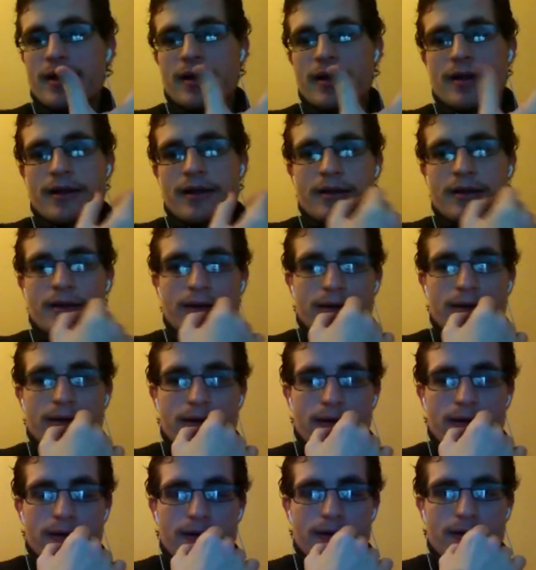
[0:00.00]

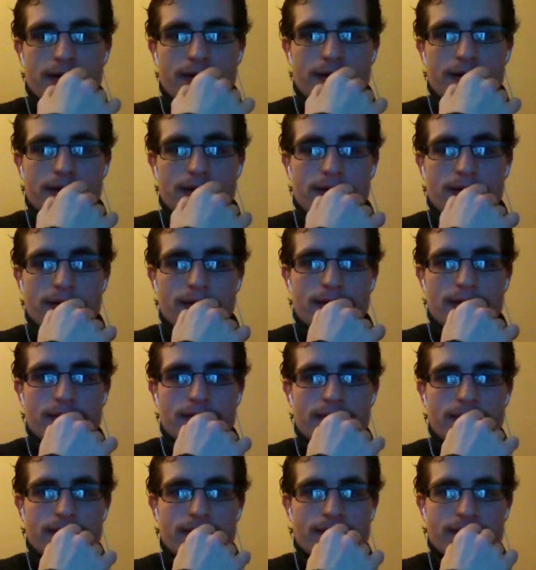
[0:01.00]

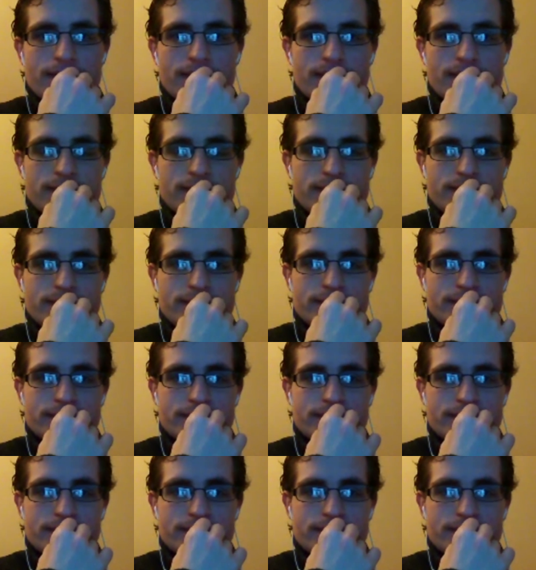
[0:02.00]
No words are spoken by the person on screen.